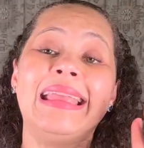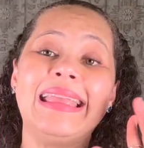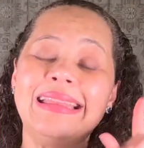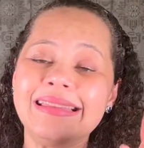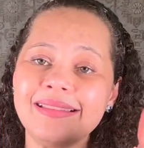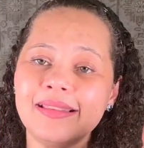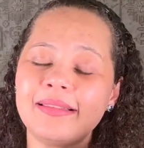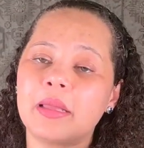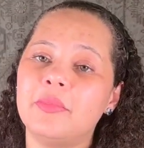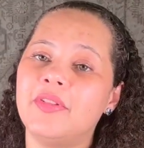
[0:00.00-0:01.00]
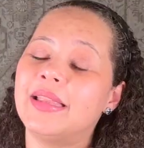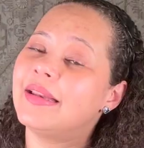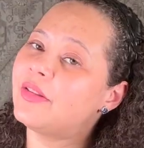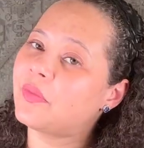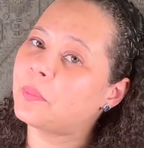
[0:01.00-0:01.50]
And this is something that
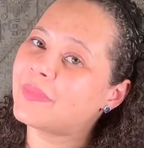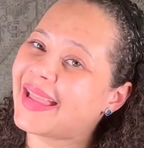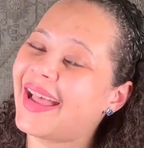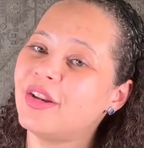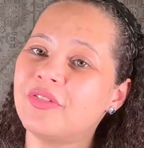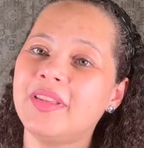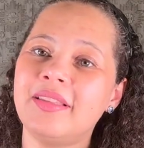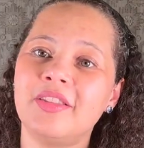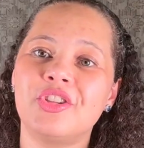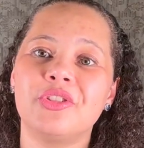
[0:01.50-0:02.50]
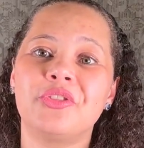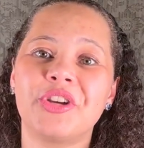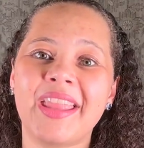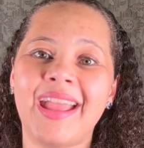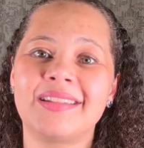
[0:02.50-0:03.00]
is kind of easy to
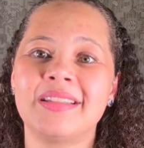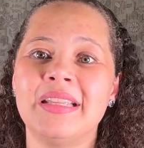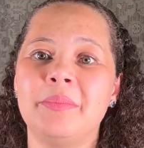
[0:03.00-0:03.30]
forget,